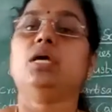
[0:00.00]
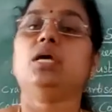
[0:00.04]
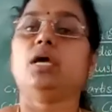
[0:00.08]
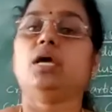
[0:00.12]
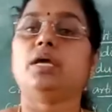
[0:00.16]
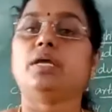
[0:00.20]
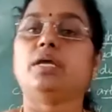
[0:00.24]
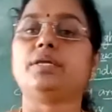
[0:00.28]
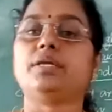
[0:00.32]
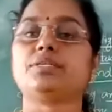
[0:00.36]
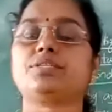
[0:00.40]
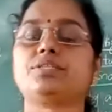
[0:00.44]

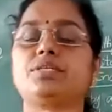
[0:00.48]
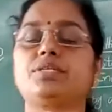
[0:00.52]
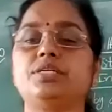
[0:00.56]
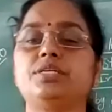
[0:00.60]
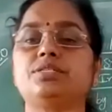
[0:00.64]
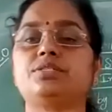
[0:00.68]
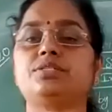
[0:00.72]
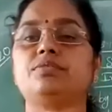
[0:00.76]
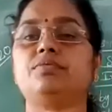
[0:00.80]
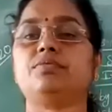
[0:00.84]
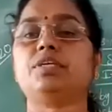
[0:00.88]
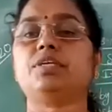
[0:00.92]

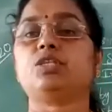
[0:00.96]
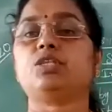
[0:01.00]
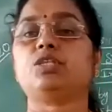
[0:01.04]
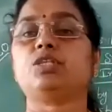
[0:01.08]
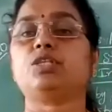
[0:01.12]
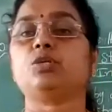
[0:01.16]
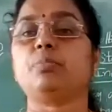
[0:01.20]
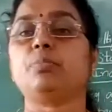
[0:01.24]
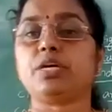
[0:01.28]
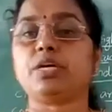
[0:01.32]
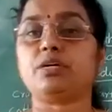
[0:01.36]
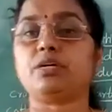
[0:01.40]
Industries
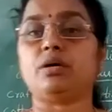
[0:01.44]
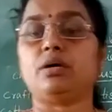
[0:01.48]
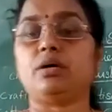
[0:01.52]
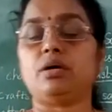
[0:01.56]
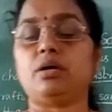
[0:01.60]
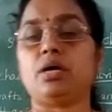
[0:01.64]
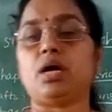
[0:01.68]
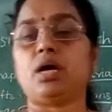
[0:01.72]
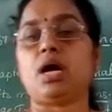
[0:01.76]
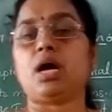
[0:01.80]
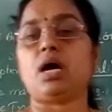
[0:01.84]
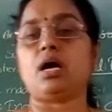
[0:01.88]

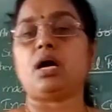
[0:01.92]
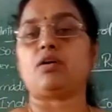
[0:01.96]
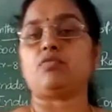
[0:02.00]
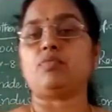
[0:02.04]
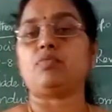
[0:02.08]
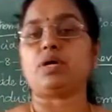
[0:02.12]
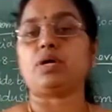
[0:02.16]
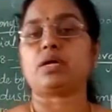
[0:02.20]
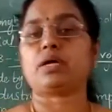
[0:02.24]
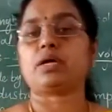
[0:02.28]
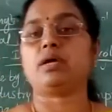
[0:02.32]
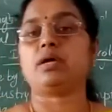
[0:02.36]
are
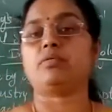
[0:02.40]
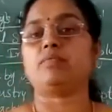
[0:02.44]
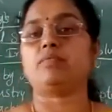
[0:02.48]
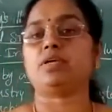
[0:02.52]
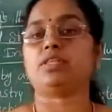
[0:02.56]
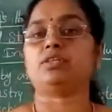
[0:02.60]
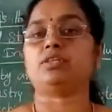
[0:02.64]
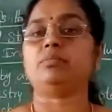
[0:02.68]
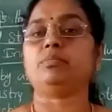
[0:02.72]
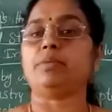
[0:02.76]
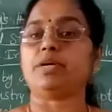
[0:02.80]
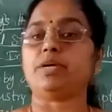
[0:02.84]
working with the
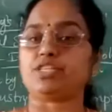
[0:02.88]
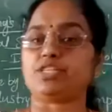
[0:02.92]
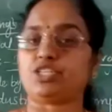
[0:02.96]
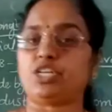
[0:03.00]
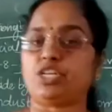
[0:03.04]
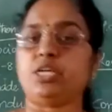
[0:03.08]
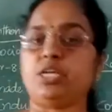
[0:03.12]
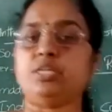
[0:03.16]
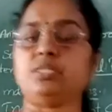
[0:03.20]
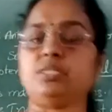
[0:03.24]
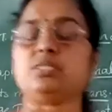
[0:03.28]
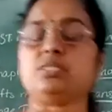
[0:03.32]

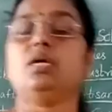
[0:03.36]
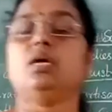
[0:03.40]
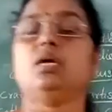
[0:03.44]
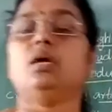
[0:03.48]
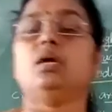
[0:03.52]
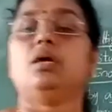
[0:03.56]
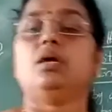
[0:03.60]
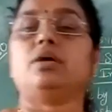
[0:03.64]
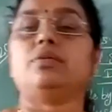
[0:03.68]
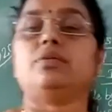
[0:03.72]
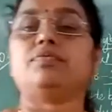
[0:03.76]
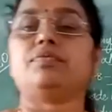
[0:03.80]
machines.
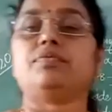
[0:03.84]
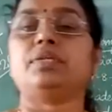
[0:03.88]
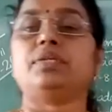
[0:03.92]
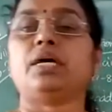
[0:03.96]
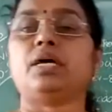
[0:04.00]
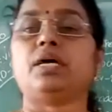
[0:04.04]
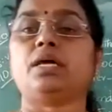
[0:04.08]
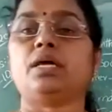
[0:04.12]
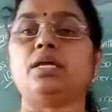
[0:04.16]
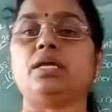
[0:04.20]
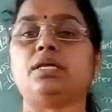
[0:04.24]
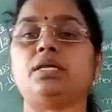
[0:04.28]
If the
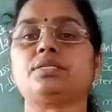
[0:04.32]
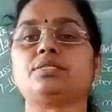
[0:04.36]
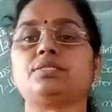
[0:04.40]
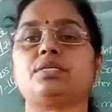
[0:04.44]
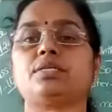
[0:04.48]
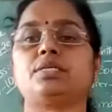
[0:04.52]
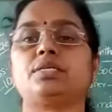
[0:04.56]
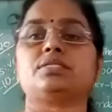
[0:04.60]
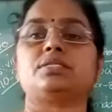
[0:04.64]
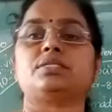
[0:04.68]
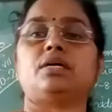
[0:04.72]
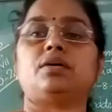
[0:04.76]

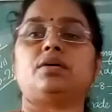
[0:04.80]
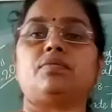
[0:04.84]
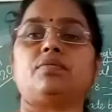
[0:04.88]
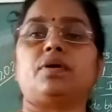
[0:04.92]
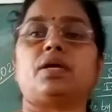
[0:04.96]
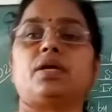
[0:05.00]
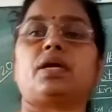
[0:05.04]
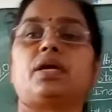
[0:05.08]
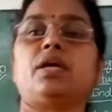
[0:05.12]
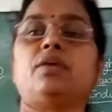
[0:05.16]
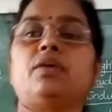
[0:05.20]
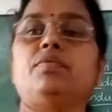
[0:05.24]
industries are
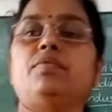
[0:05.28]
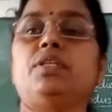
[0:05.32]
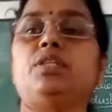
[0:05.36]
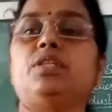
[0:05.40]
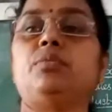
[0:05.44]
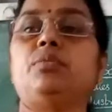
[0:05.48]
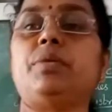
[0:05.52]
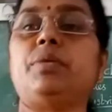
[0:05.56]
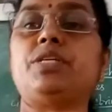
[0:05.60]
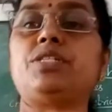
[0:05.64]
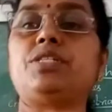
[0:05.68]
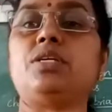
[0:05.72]
working with the
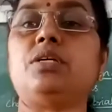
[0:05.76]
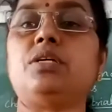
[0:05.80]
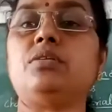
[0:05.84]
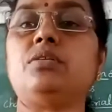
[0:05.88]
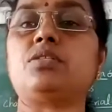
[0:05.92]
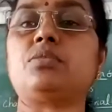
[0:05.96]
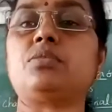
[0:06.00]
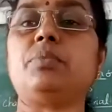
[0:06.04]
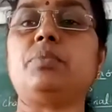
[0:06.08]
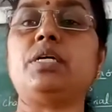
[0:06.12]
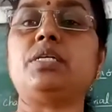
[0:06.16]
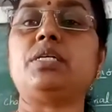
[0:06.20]
machines,
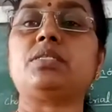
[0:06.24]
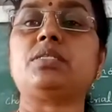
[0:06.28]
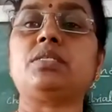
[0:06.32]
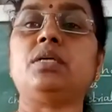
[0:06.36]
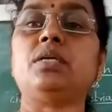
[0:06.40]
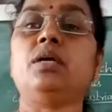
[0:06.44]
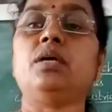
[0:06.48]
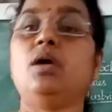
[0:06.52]
means